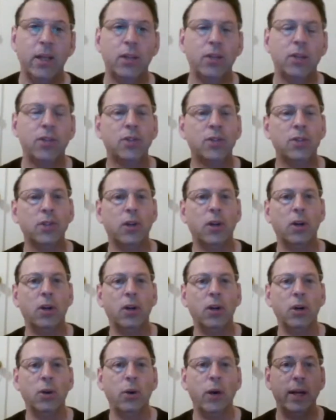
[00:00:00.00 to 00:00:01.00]

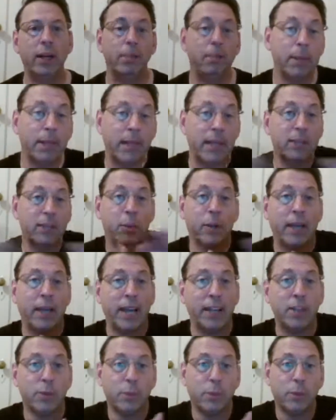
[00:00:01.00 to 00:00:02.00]
So, but that's
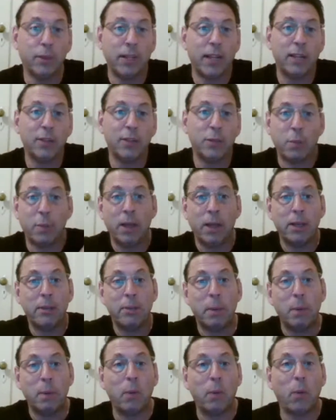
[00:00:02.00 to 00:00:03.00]
what makes people
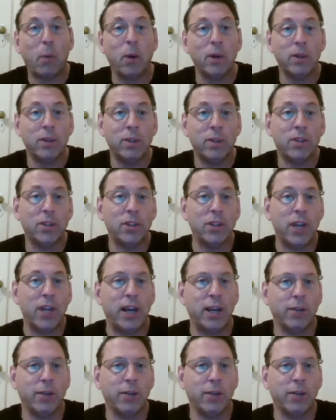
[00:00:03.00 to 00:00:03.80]
watch the channel, right?